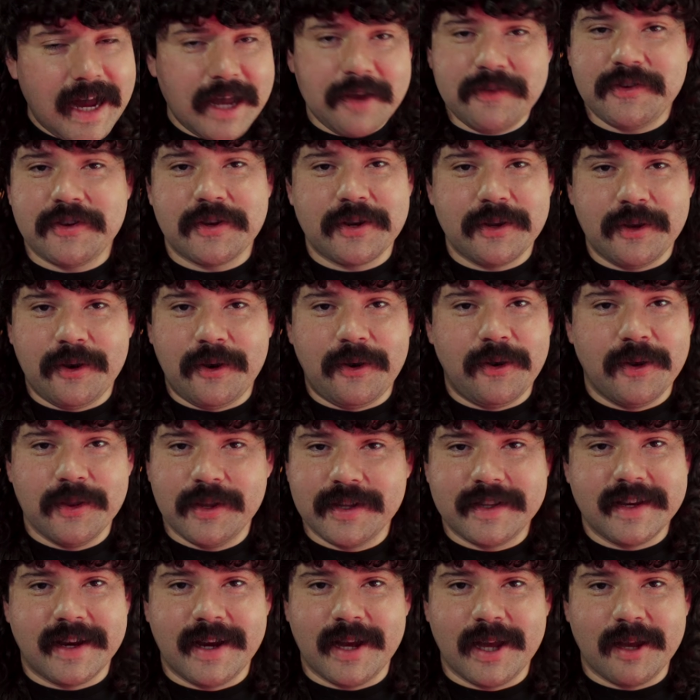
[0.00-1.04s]
I use it all
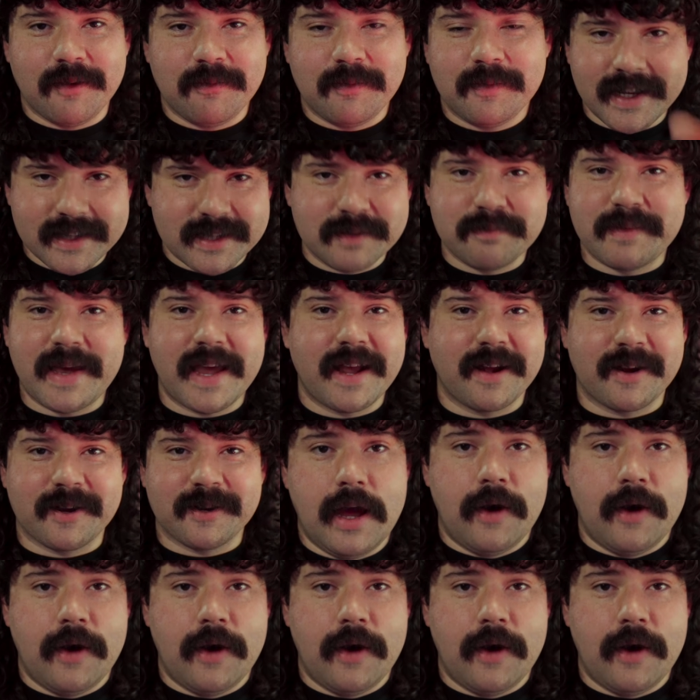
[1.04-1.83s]
the time. It's a banger.